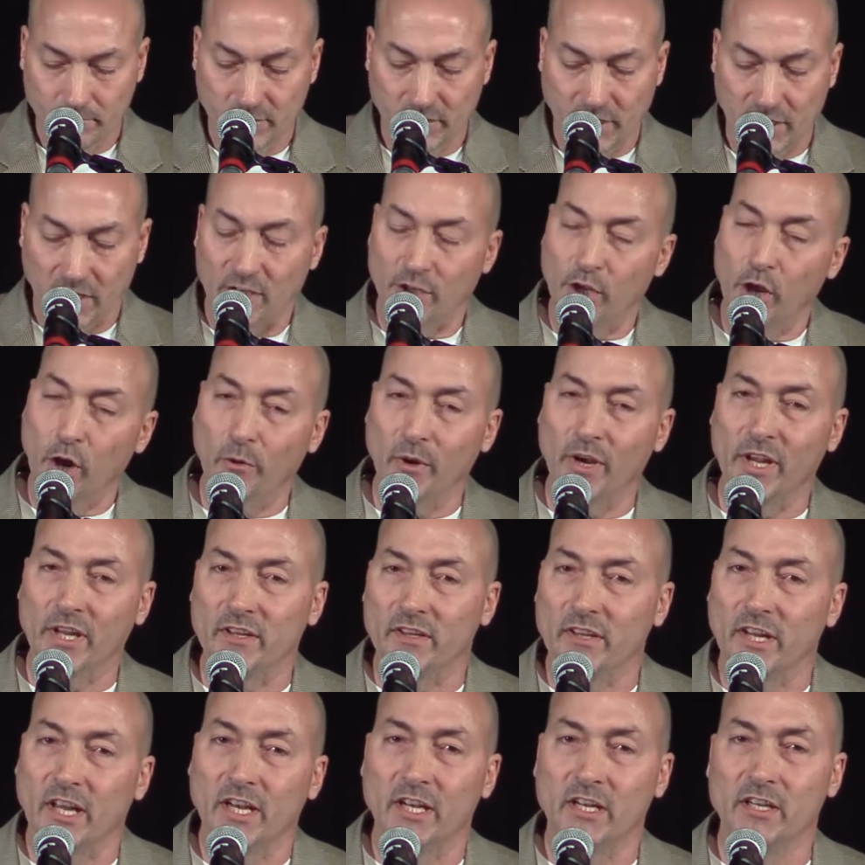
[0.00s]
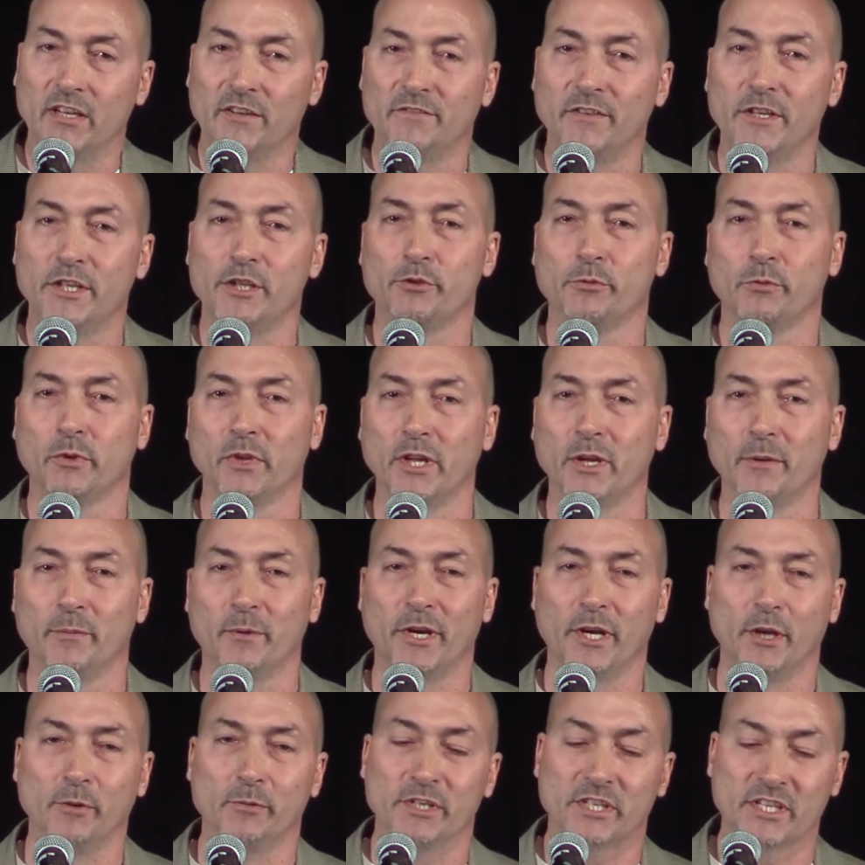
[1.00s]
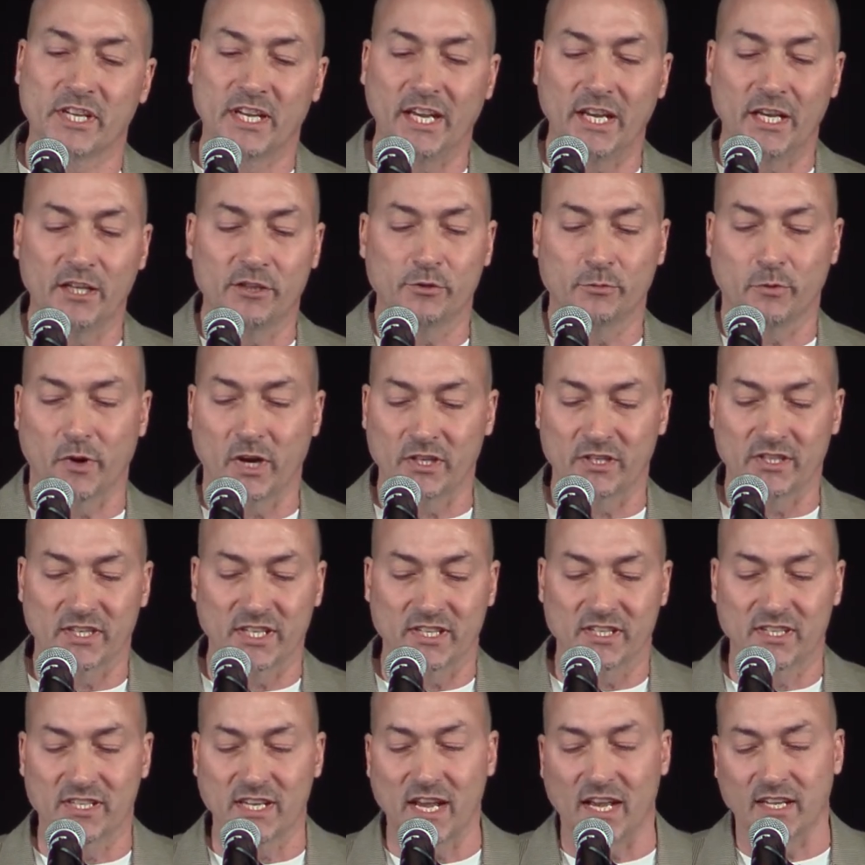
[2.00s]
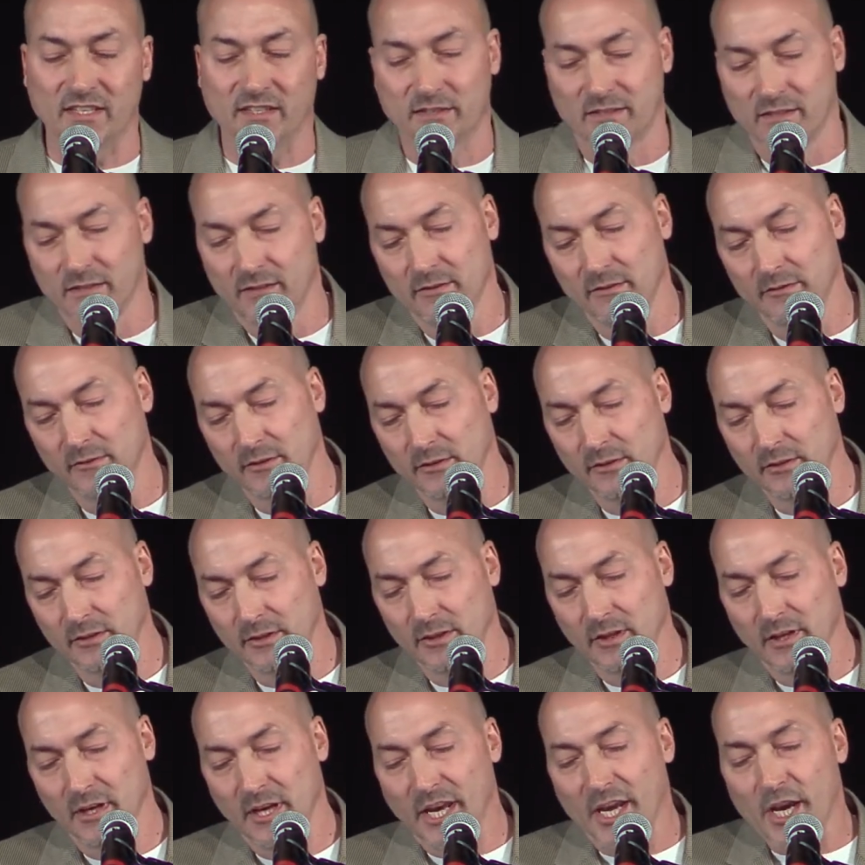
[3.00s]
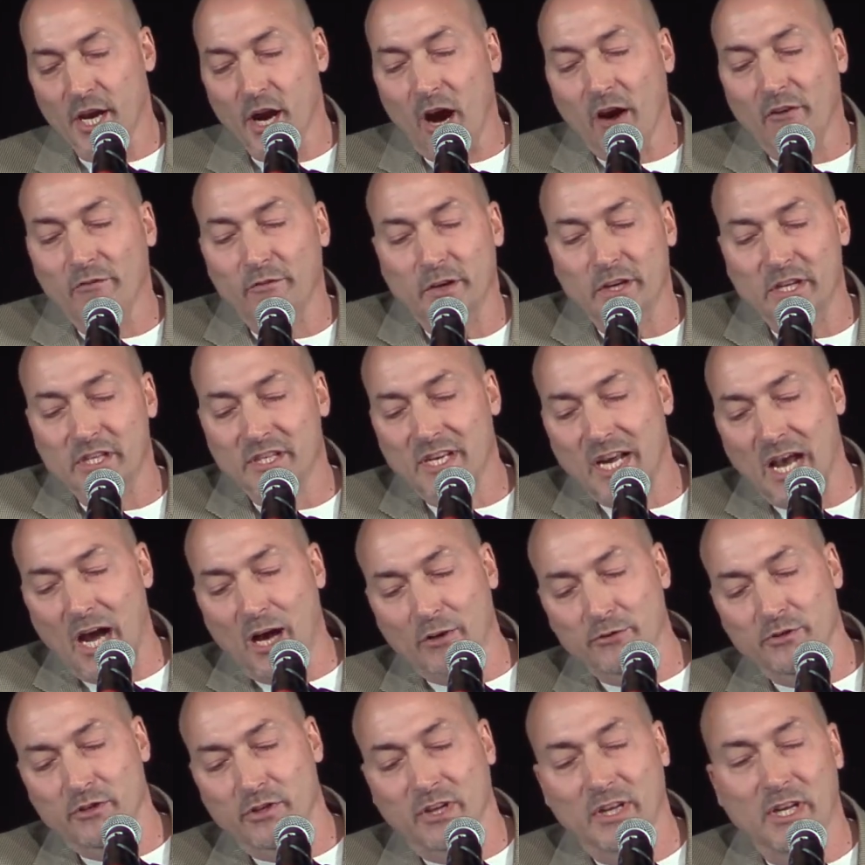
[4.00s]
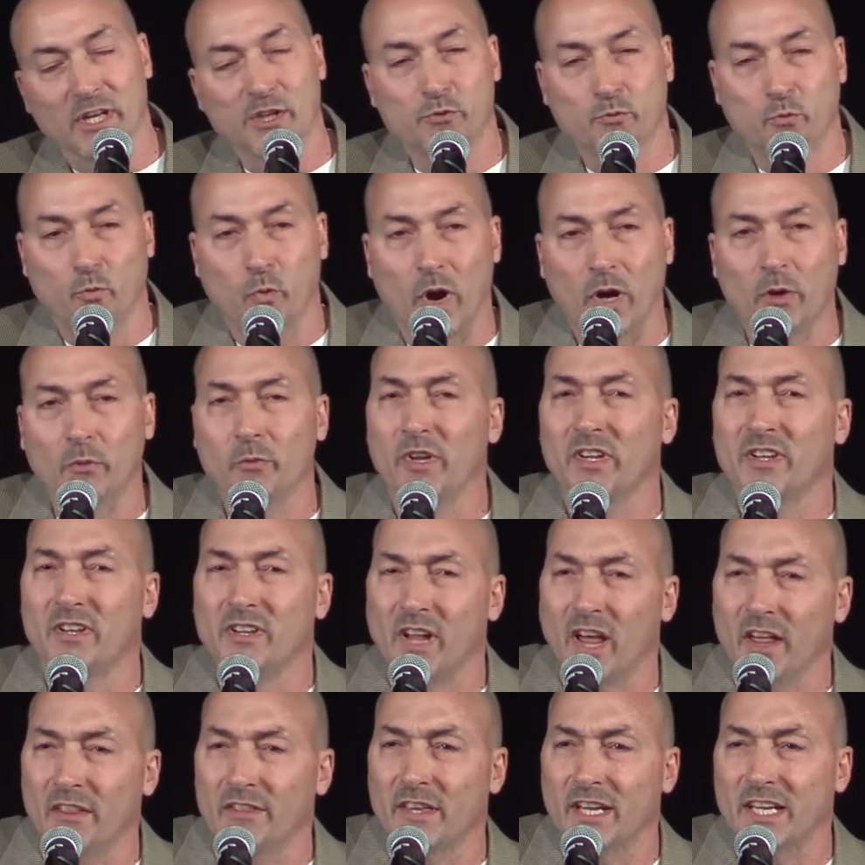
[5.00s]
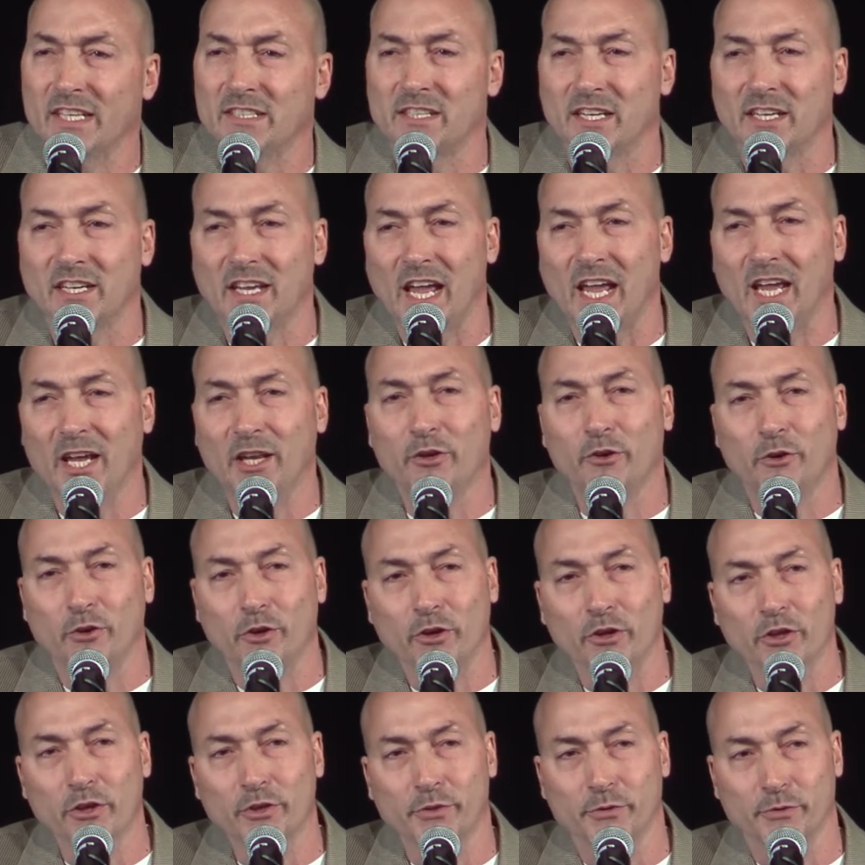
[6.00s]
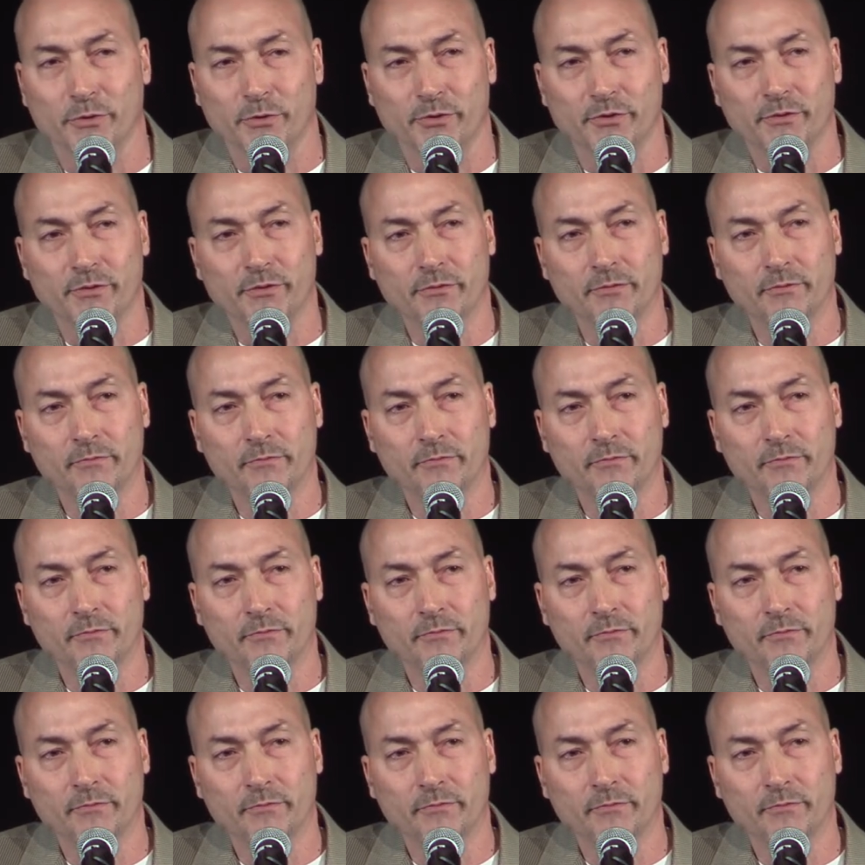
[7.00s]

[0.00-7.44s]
Knowing that individual liberty was key to our success, he offered his counsel as one with nothing to gain or lose.